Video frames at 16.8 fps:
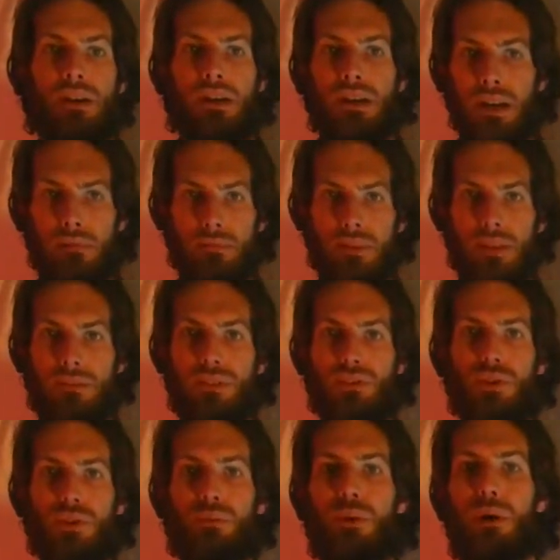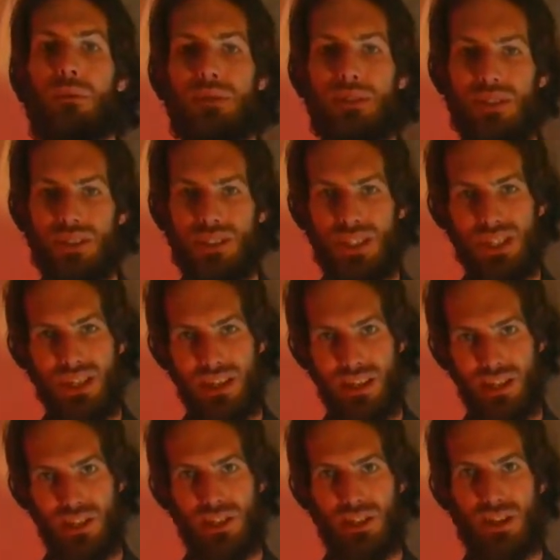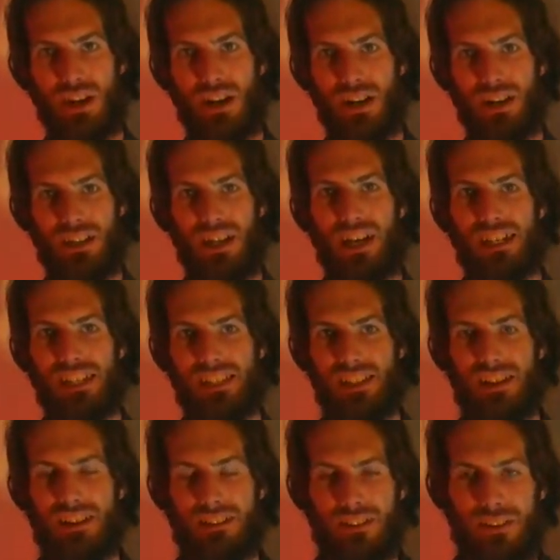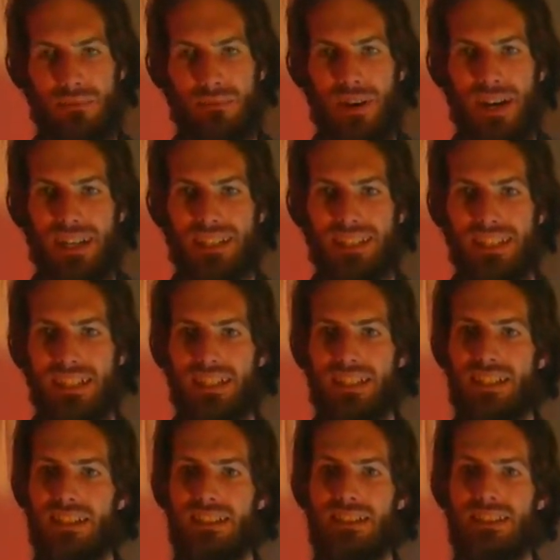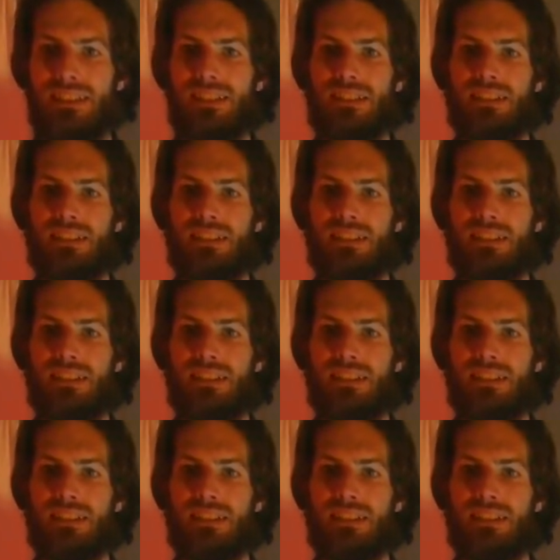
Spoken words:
I'm giving you a moment just in case your ah lasts longer than mine does.